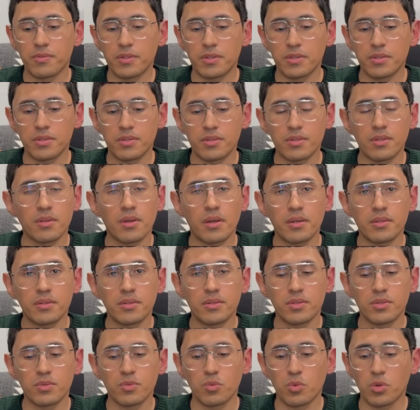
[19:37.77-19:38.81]
this
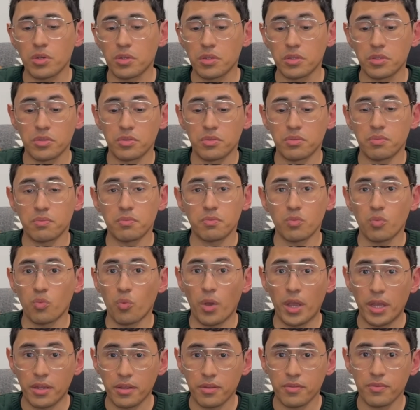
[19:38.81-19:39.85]
lens was
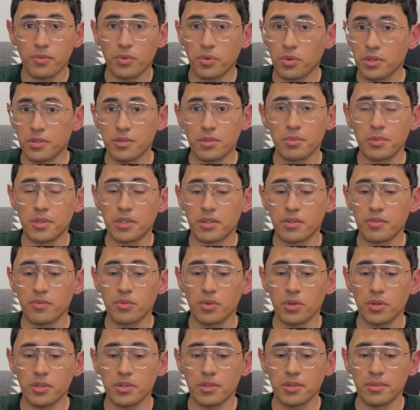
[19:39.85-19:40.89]
waiting for it to be
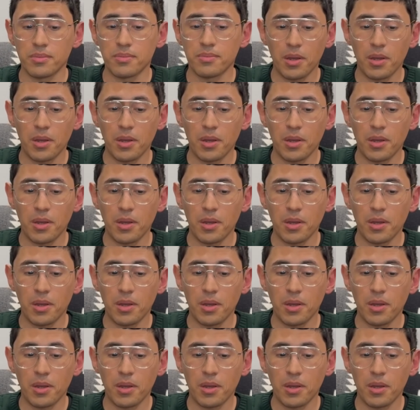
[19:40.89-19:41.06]
converted.